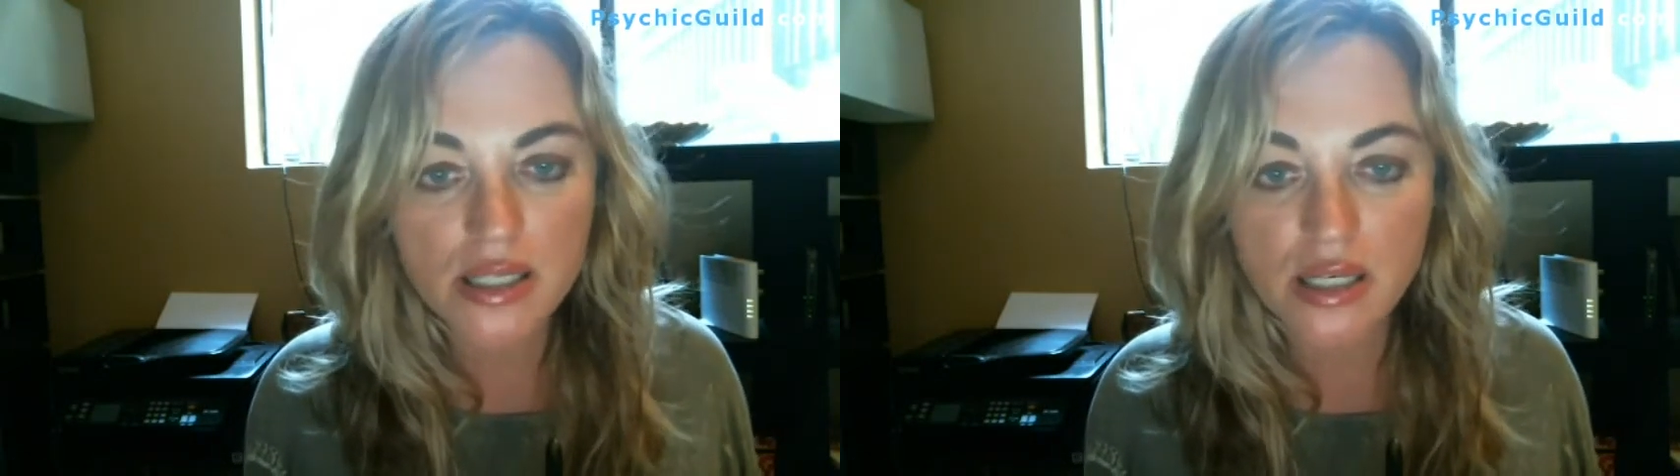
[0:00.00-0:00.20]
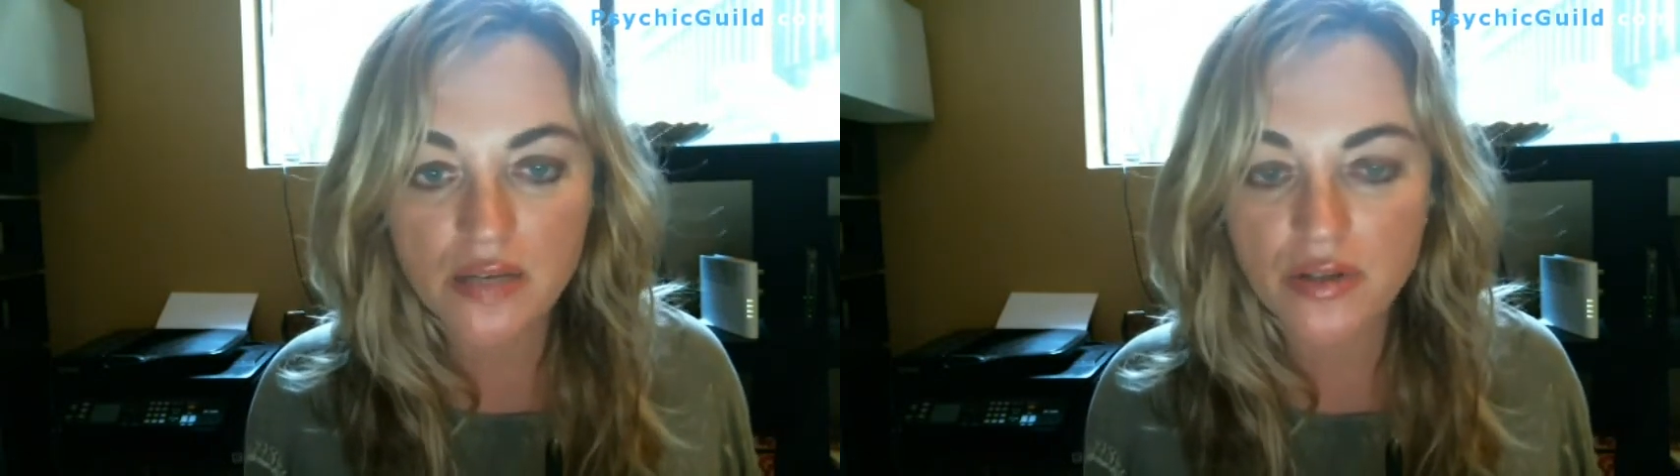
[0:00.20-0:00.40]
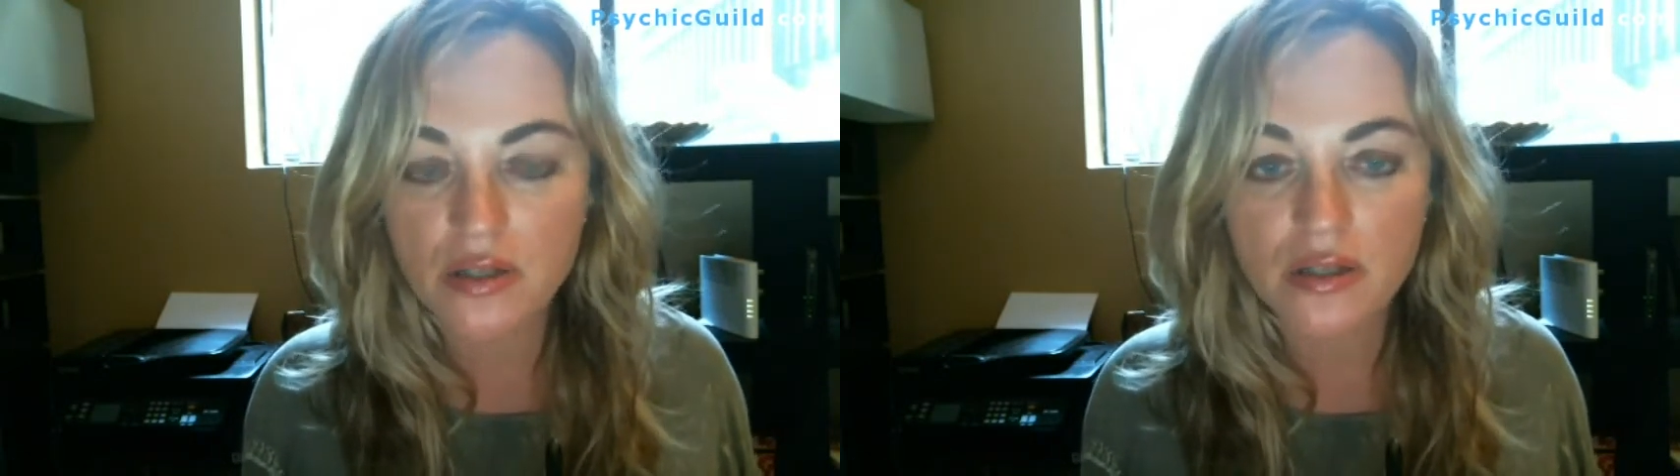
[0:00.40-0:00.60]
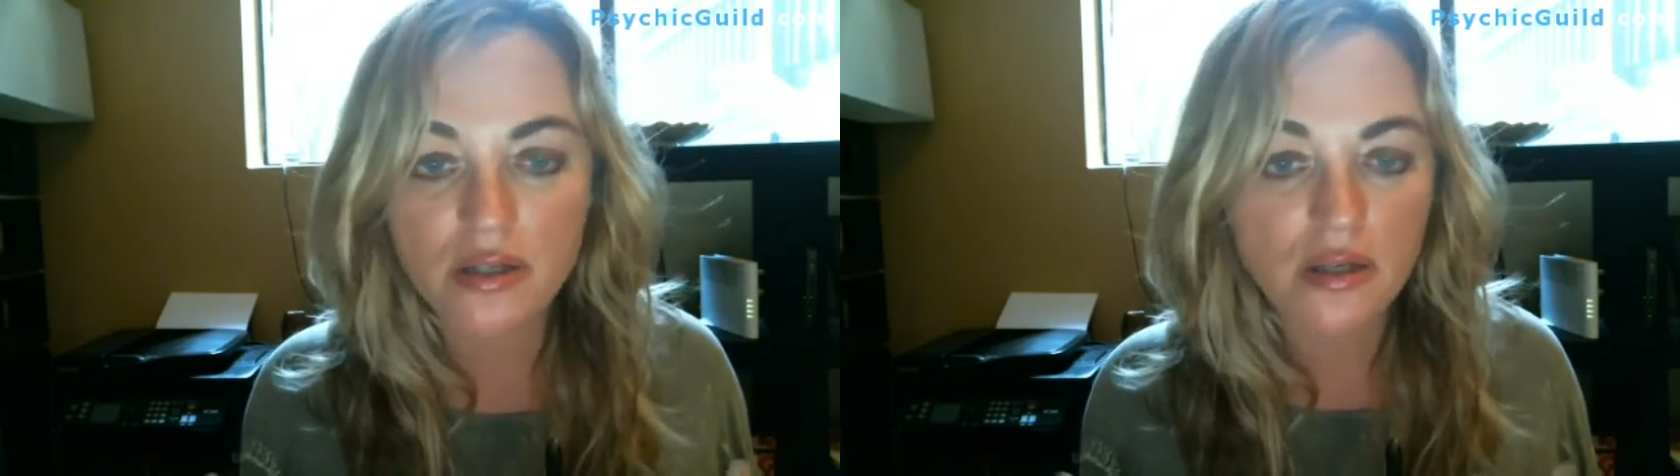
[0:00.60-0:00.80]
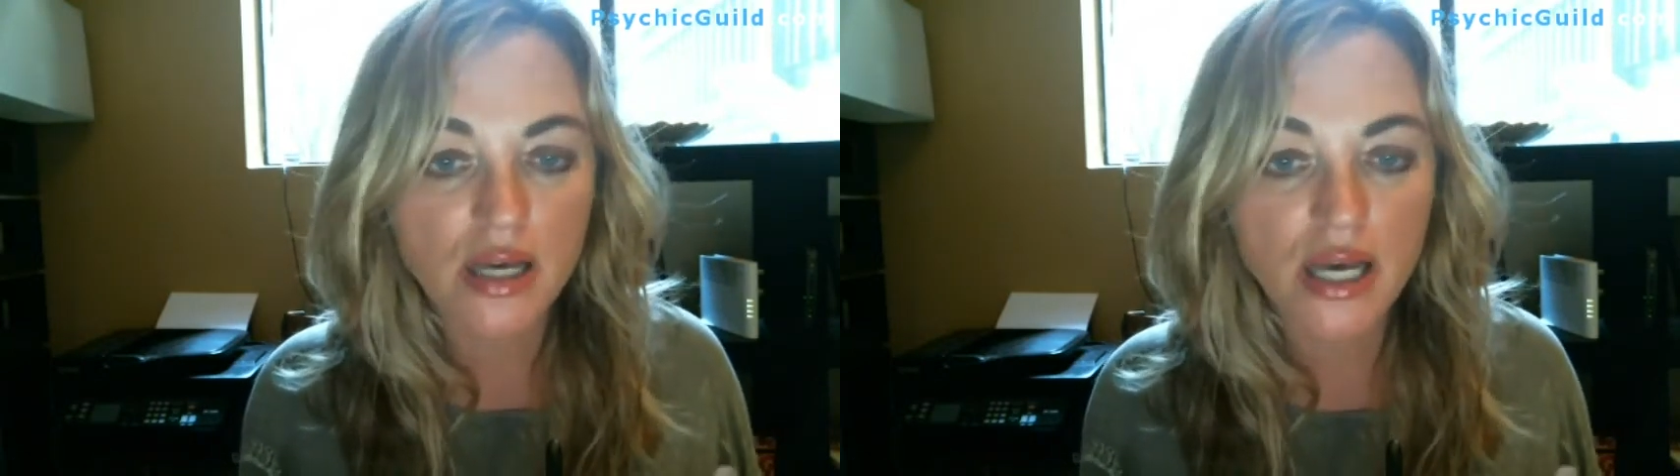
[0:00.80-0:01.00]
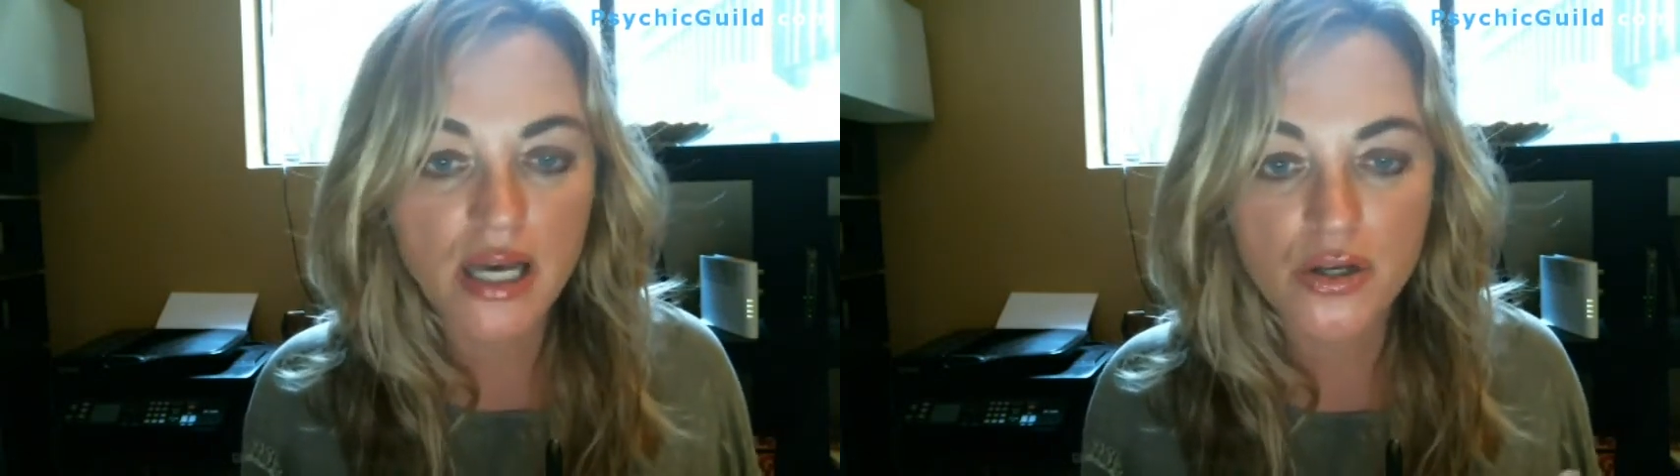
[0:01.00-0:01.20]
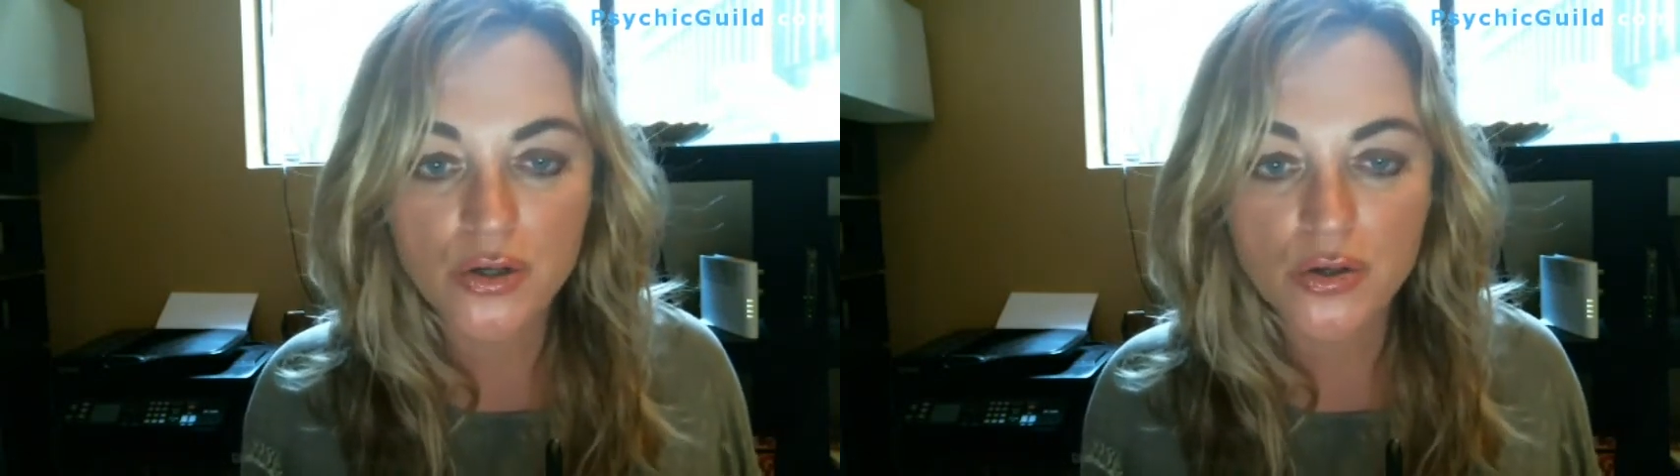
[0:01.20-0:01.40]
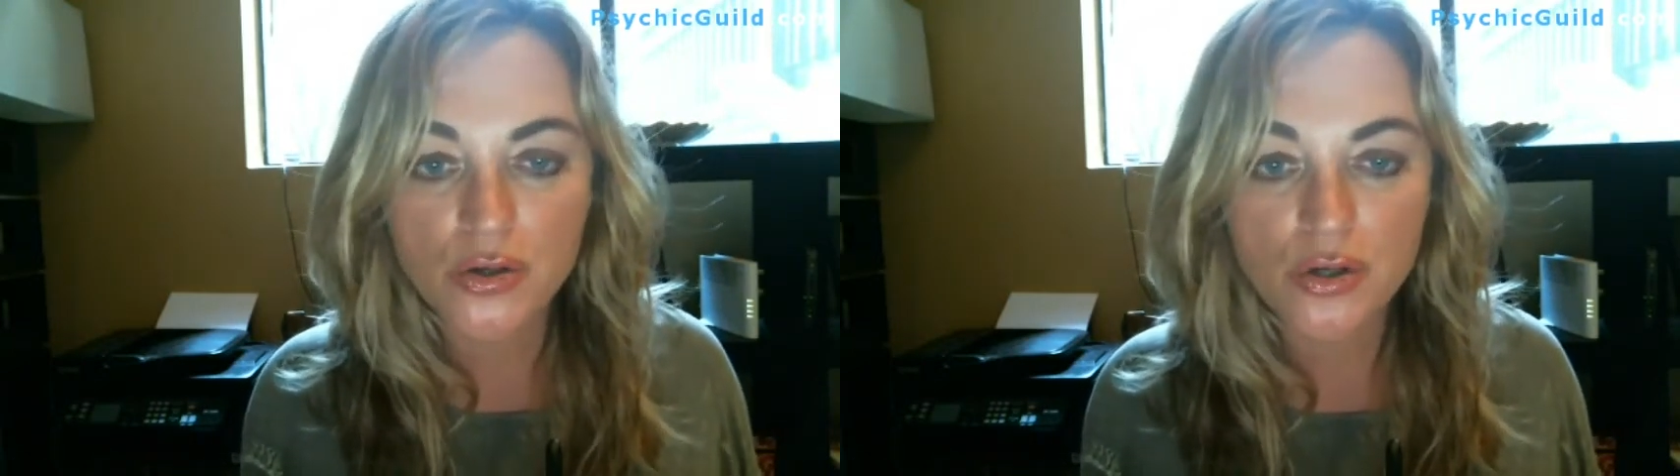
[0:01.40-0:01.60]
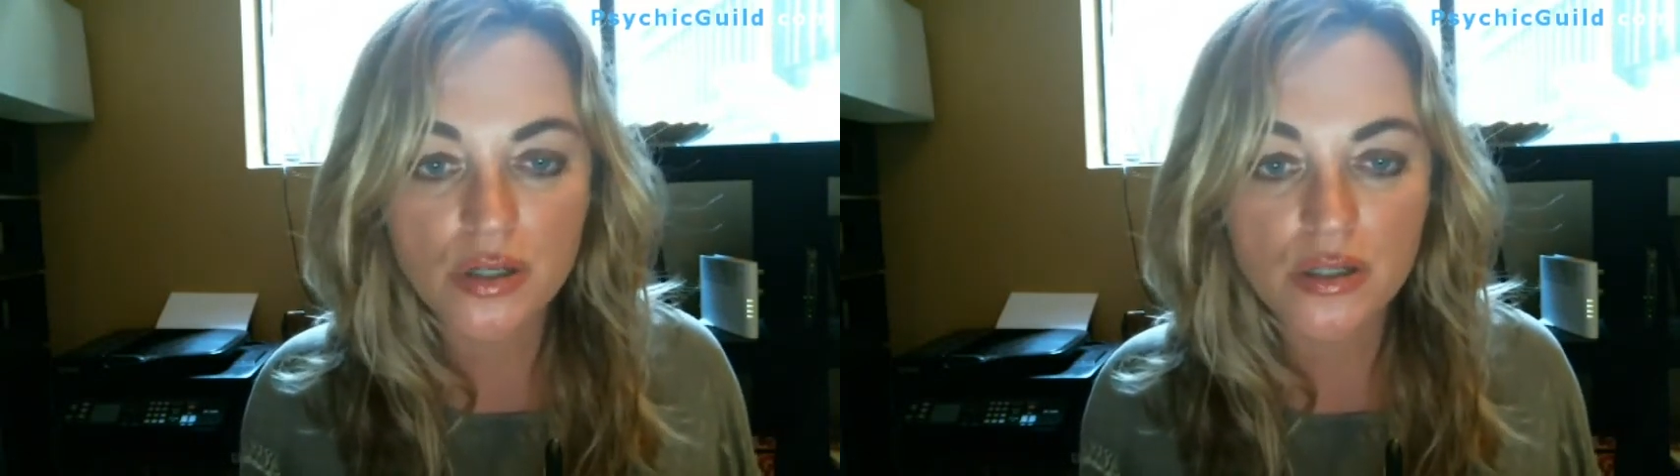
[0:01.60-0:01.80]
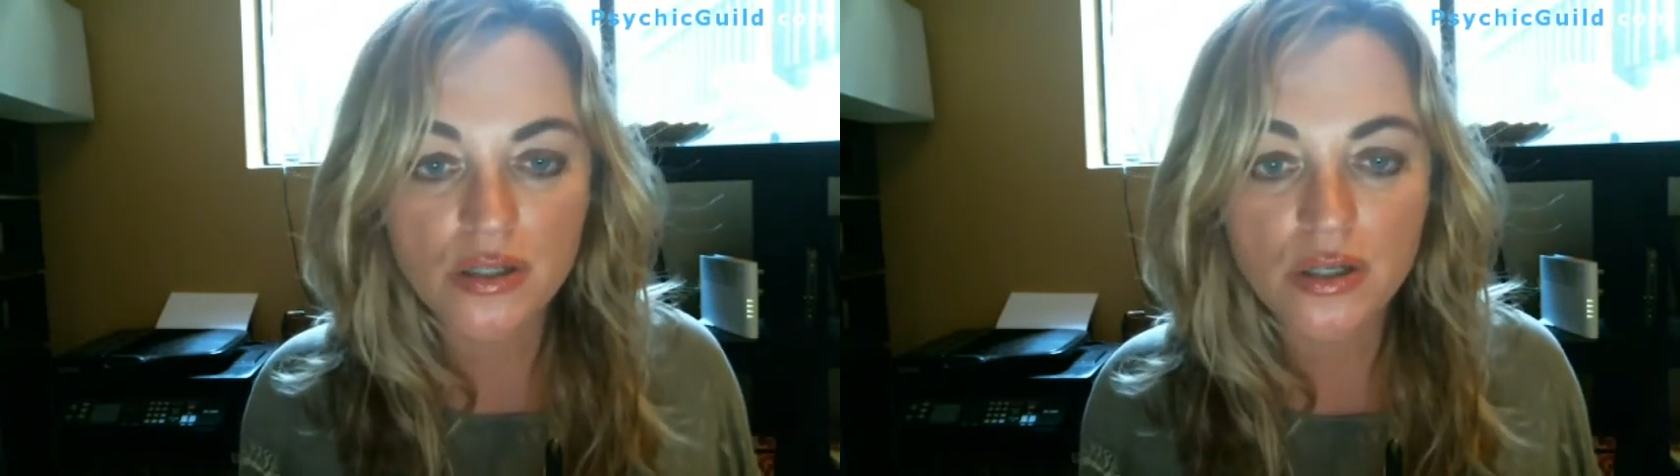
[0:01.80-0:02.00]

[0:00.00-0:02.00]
even, and you're, you